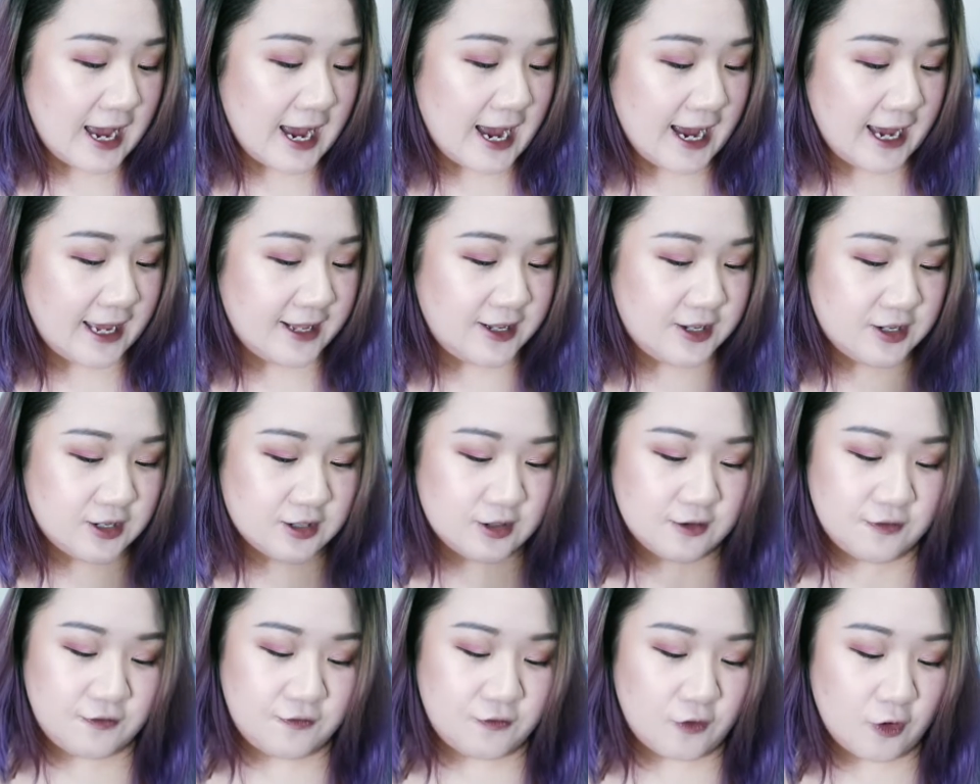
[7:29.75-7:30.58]
And
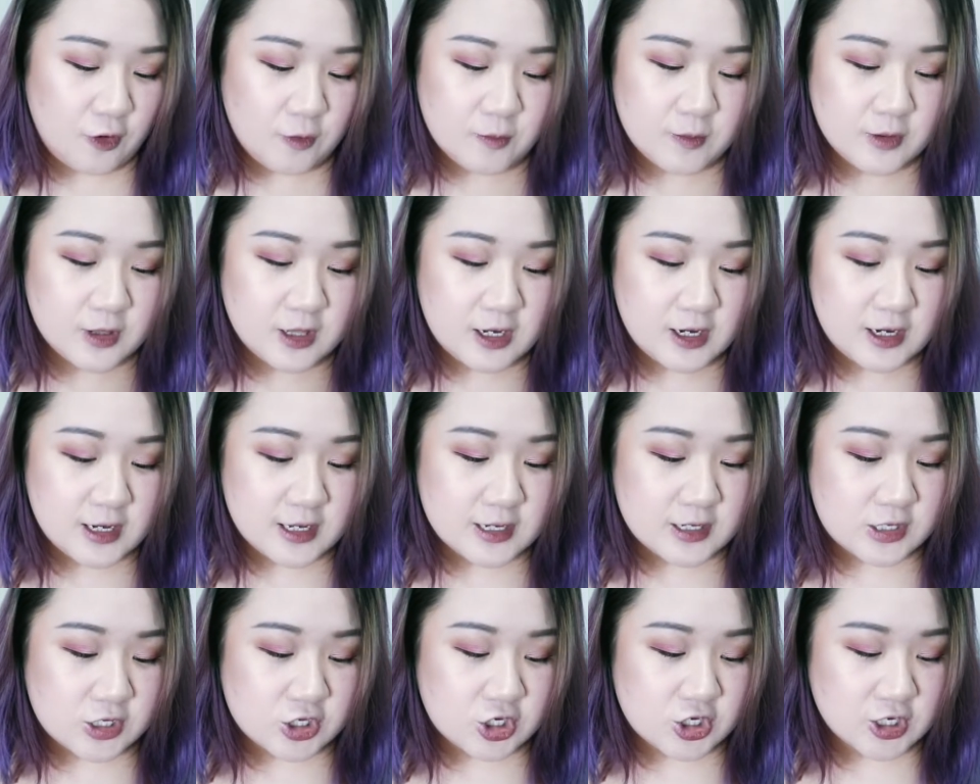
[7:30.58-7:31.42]
the formula
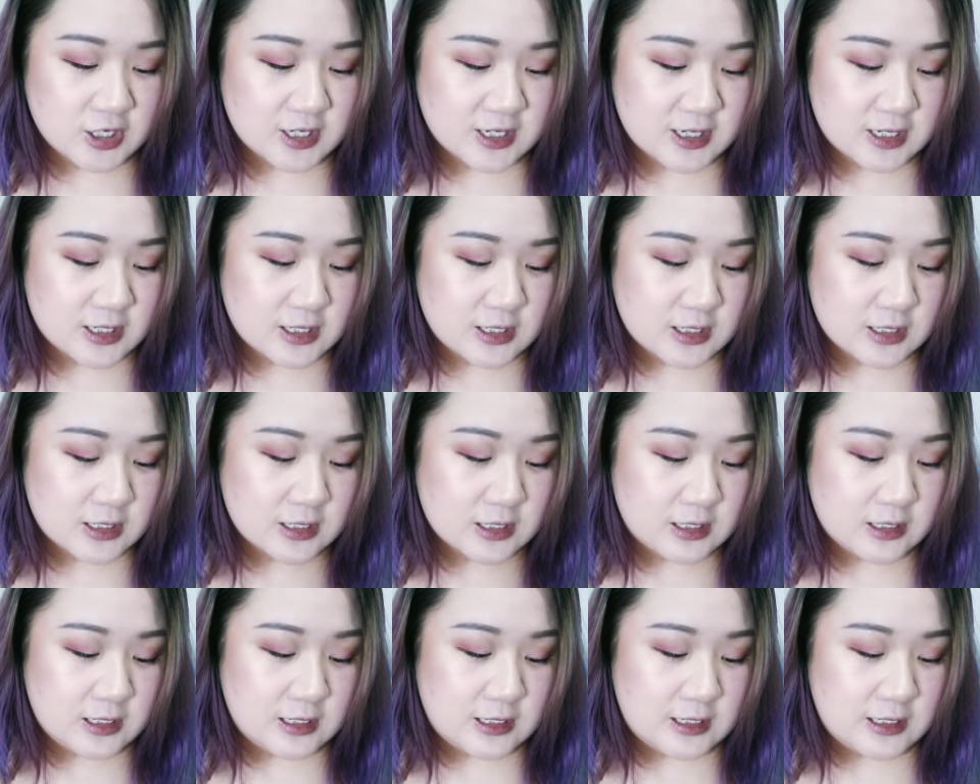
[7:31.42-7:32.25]
is
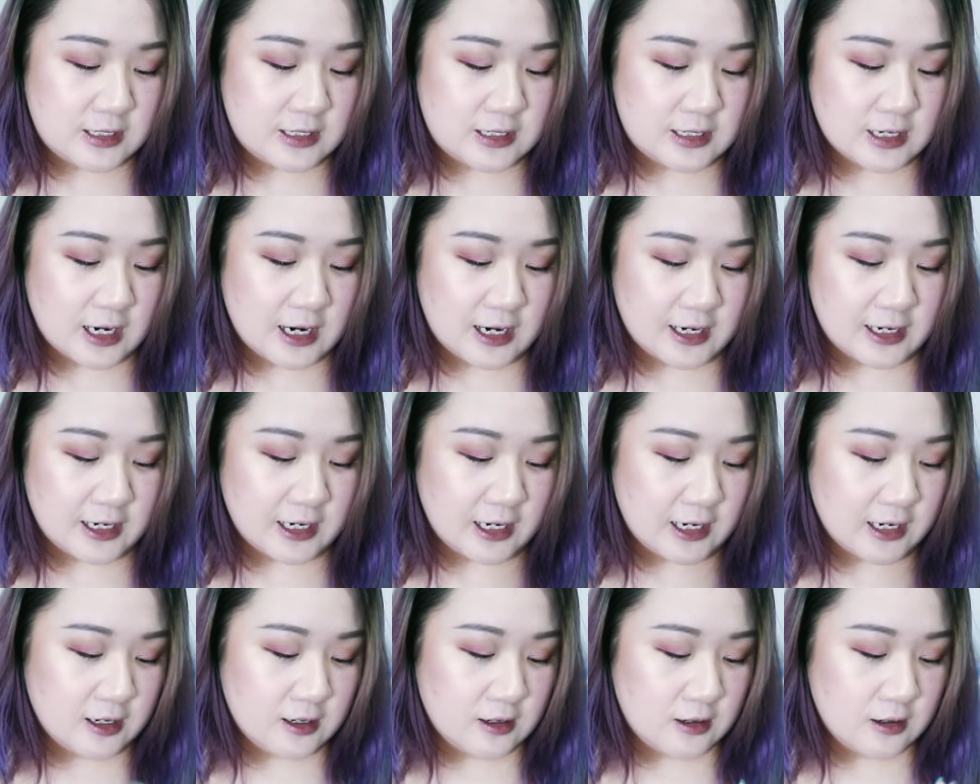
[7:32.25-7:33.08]
just
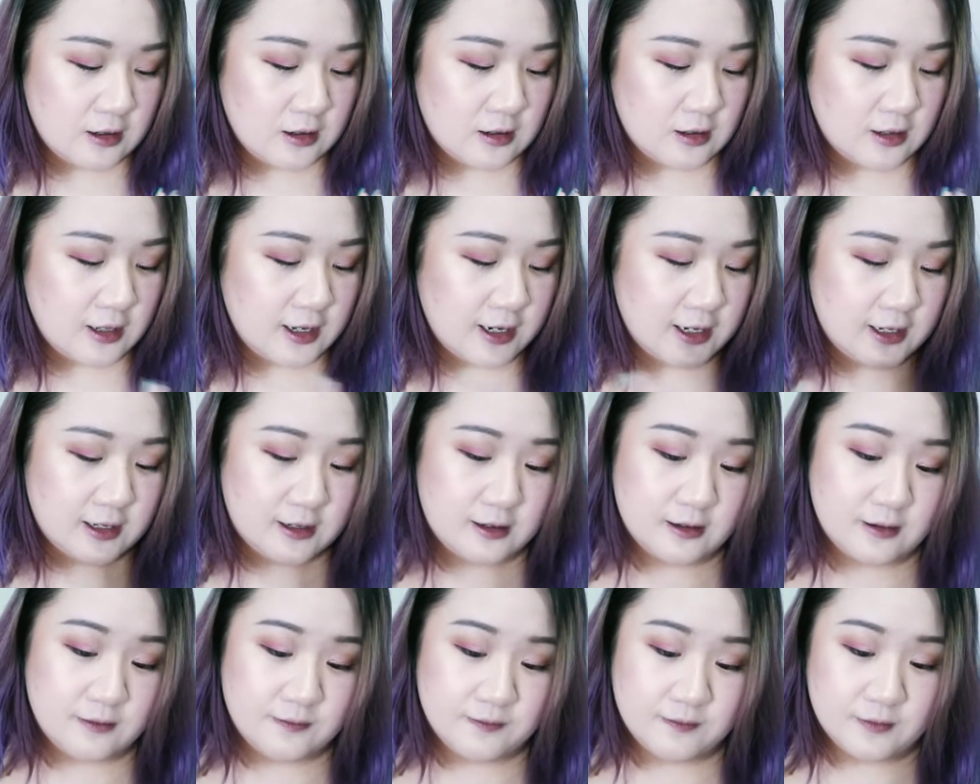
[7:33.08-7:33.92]
stunning. Like,
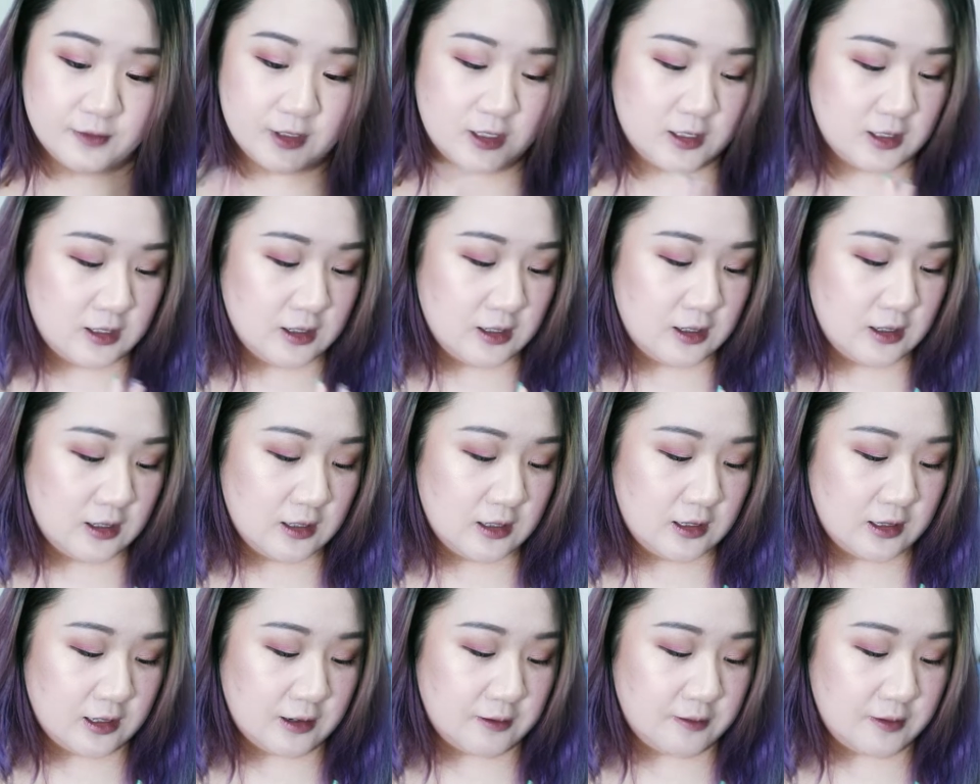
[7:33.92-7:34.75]

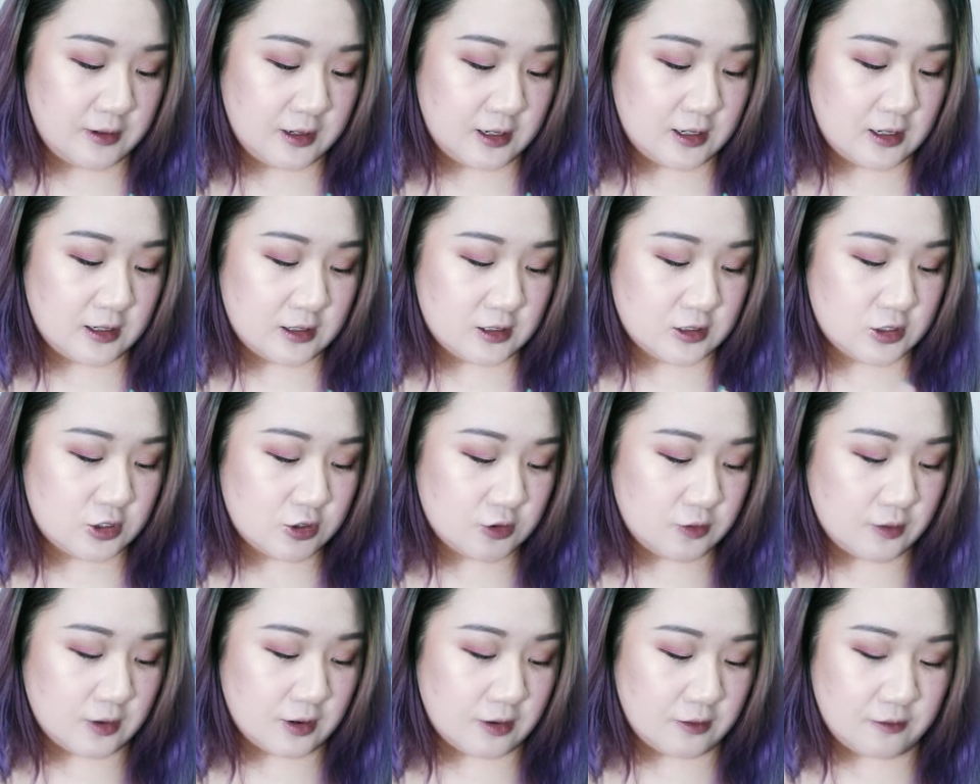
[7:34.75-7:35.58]
let me
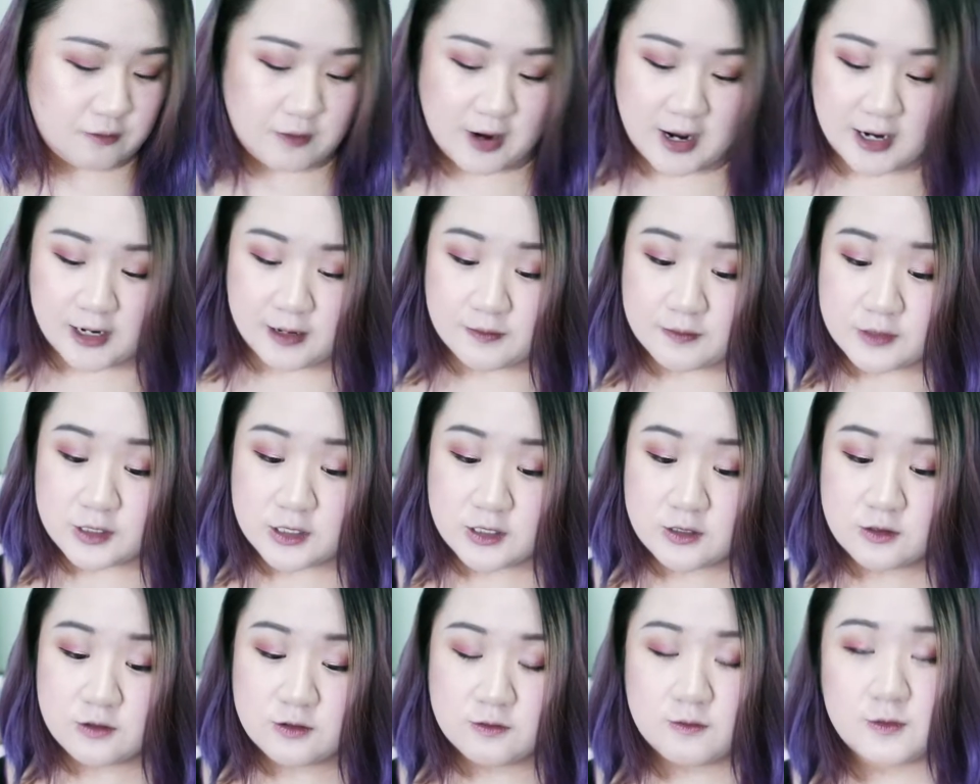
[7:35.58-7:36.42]
do a random
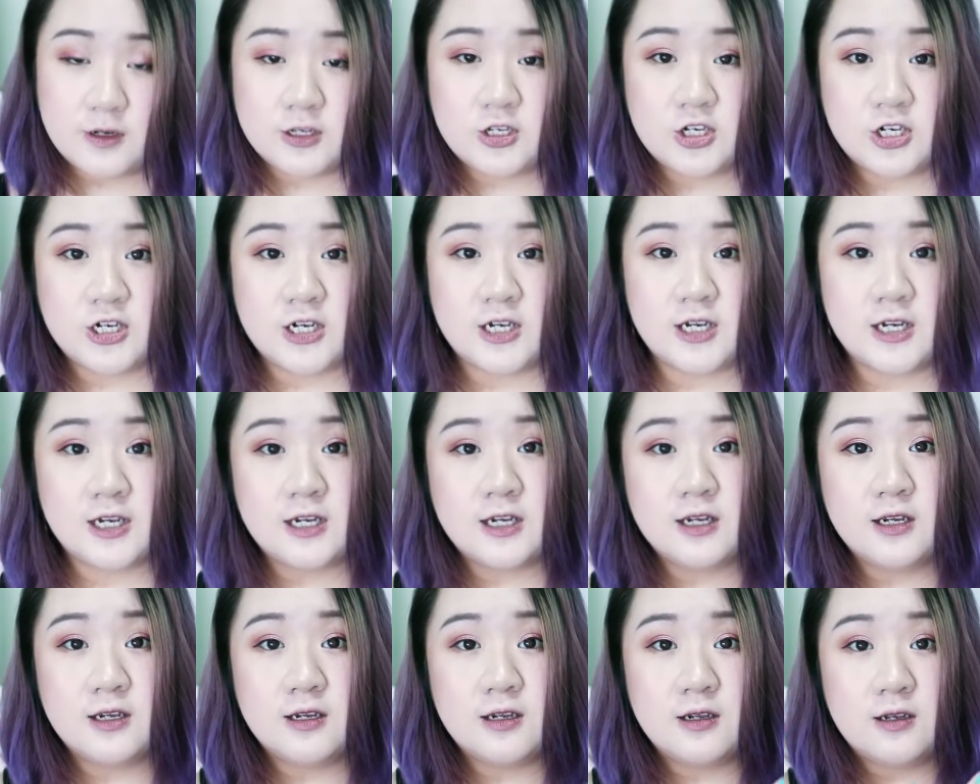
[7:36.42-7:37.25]
swatch
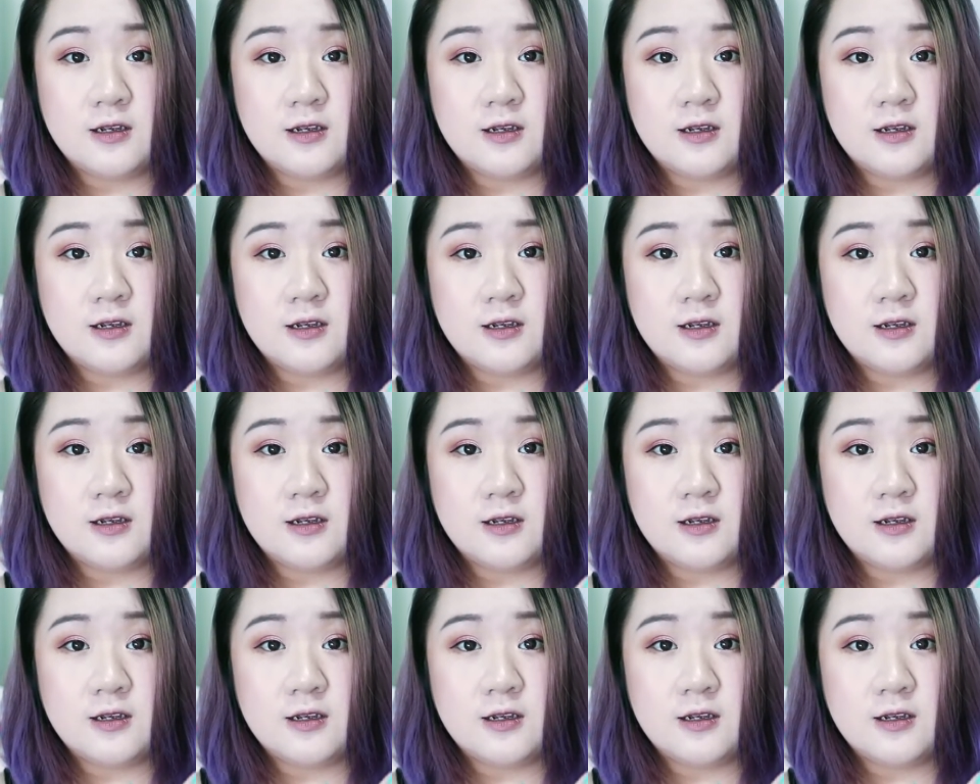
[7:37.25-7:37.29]
here.